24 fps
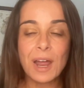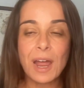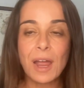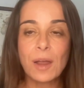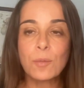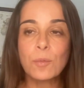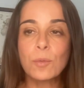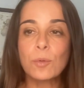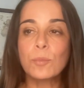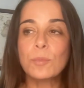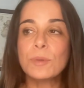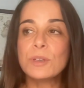I
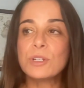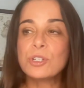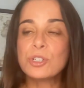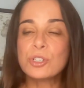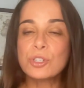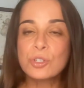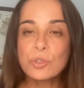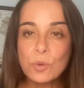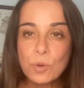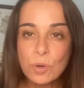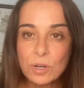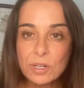will be
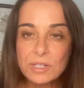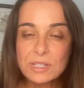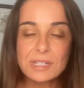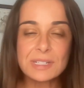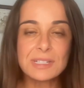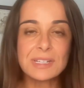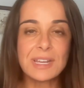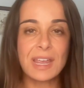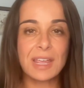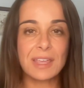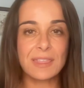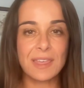sure to
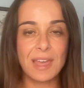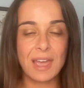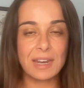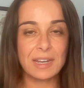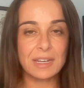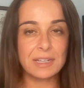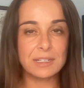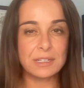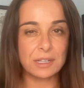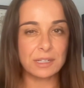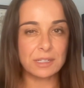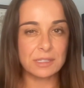take that
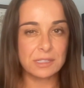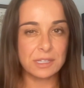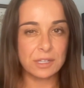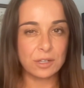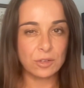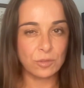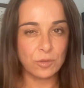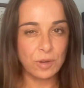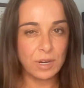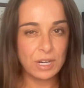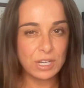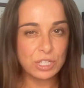into
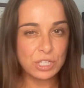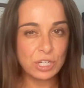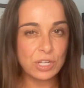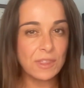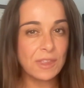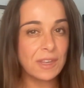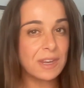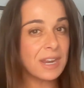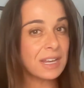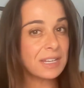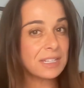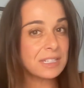consideration
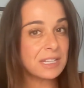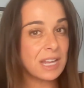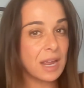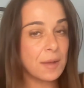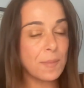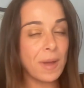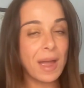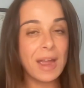the next time